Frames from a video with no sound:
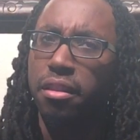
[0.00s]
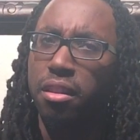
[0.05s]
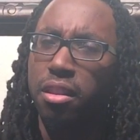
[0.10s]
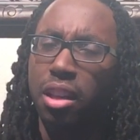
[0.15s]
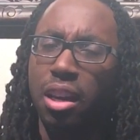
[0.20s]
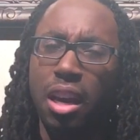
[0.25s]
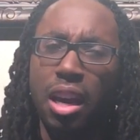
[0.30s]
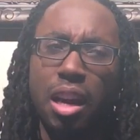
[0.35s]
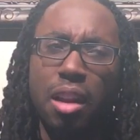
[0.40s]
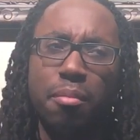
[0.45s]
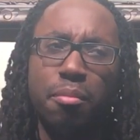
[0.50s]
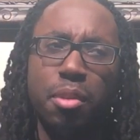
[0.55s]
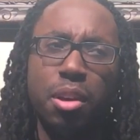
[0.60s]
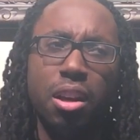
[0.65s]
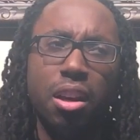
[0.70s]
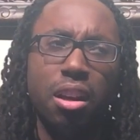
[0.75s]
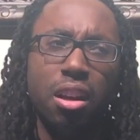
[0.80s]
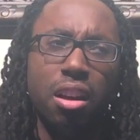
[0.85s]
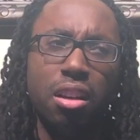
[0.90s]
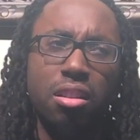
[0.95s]
They had a
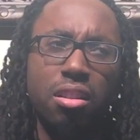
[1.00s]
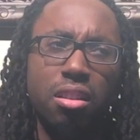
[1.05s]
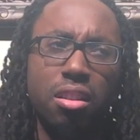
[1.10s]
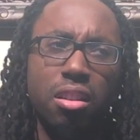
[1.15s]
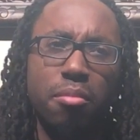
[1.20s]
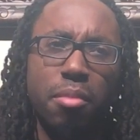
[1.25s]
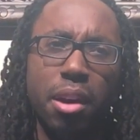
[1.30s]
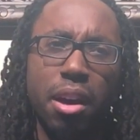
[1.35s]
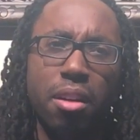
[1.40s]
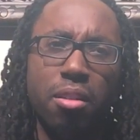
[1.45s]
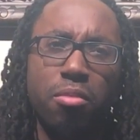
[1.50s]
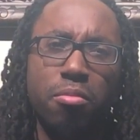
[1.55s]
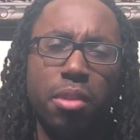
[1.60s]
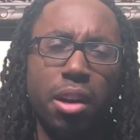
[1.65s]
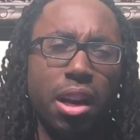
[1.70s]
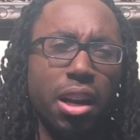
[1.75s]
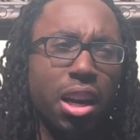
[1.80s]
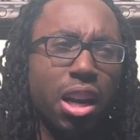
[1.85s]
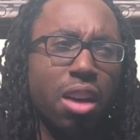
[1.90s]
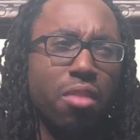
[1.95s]
big custody battle, but
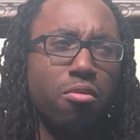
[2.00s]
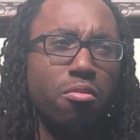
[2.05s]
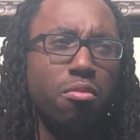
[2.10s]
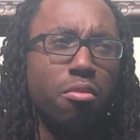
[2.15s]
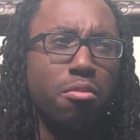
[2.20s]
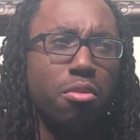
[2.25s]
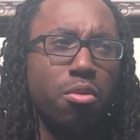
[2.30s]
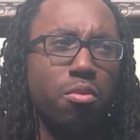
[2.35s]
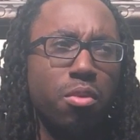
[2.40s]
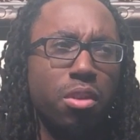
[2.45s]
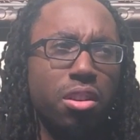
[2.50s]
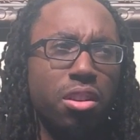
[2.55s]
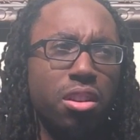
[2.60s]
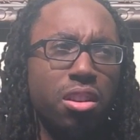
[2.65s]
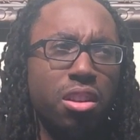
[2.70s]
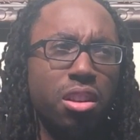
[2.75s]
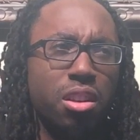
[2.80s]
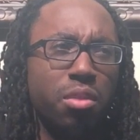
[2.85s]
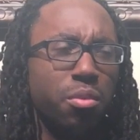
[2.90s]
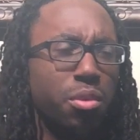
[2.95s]
I can't remember what
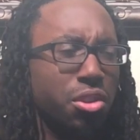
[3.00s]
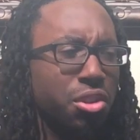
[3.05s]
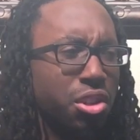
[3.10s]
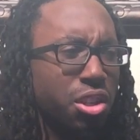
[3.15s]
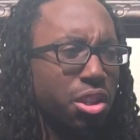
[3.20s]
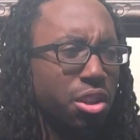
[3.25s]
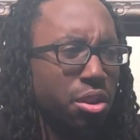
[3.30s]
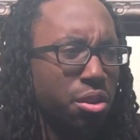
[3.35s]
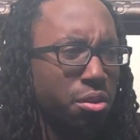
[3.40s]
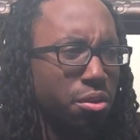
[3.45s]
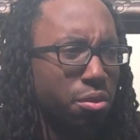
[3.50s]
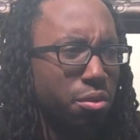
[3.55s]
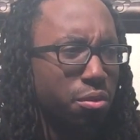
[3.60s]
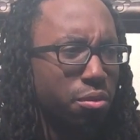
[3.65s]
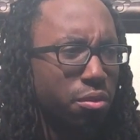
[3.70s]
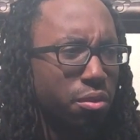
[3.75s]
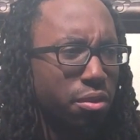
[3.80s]
she do.